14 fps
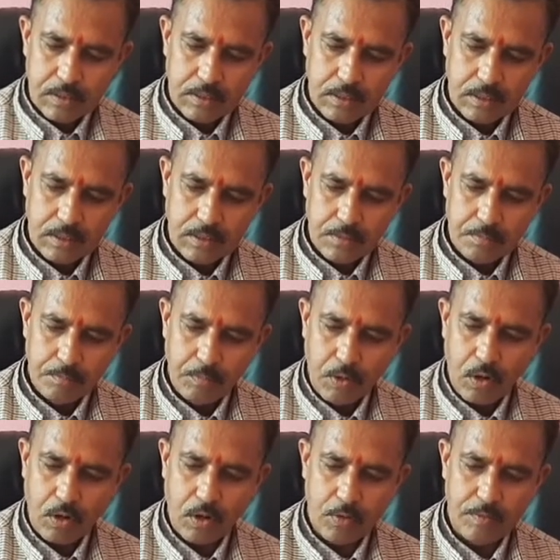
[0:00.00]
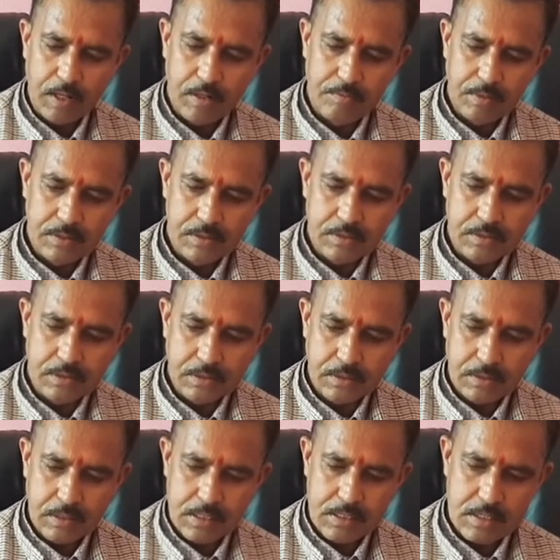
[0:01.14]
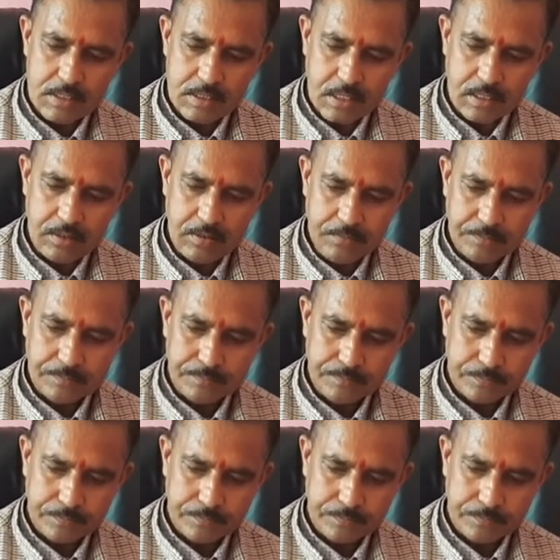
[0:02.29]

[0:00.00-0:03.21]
the block of element. Is that clear?